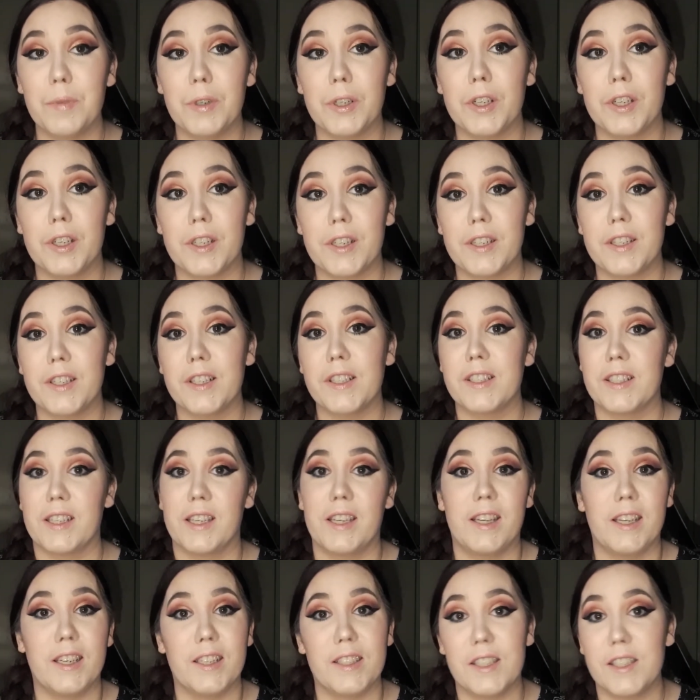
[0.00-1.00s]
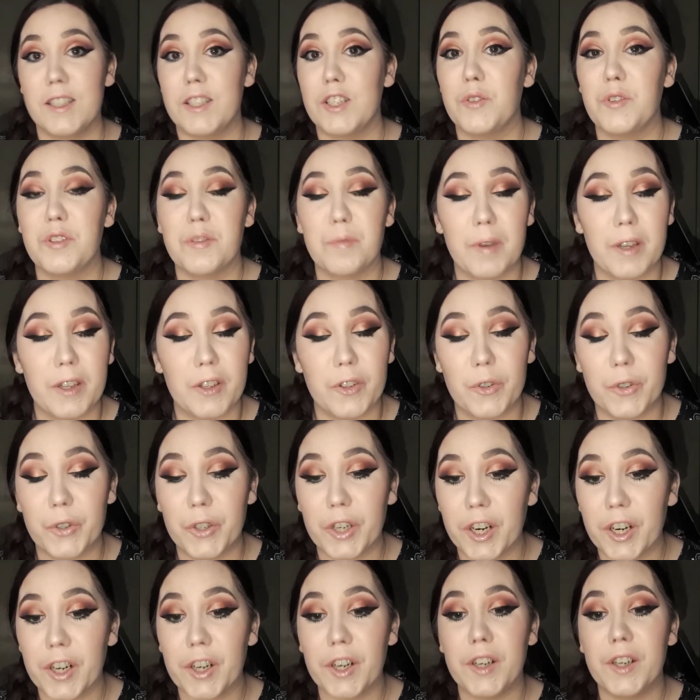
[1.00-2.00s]
because I had to deal with my little
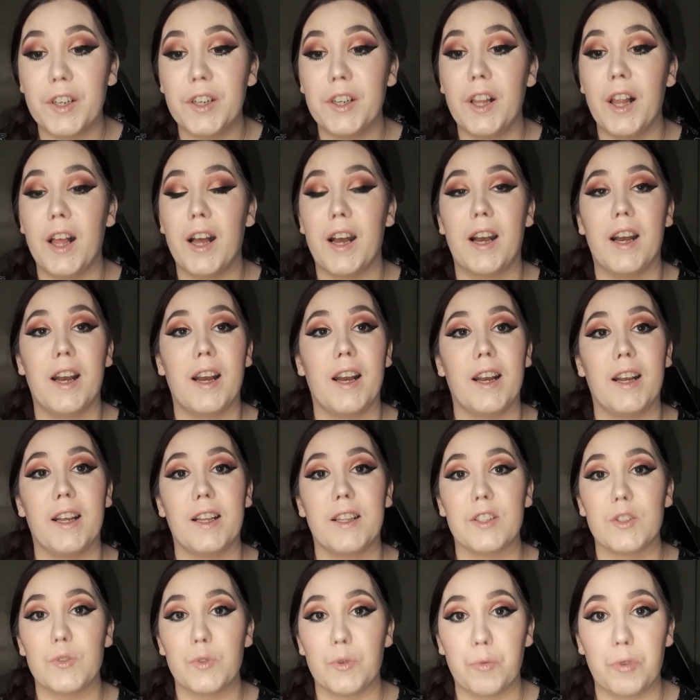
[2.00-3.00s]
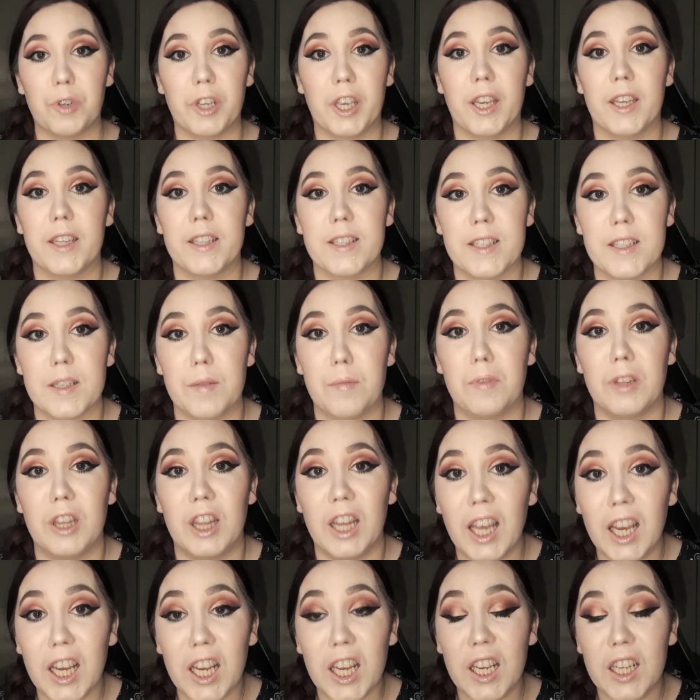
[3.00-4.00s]
girl and we were getting some
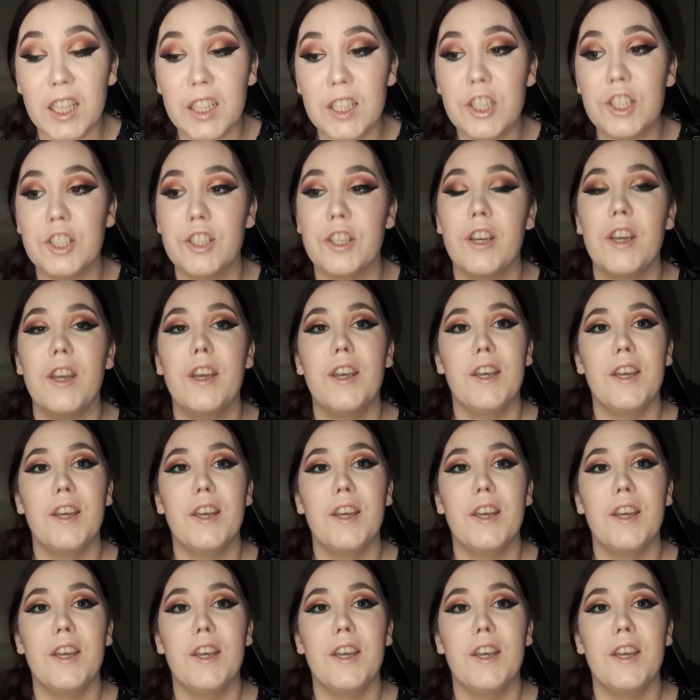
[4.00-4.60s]
lunch.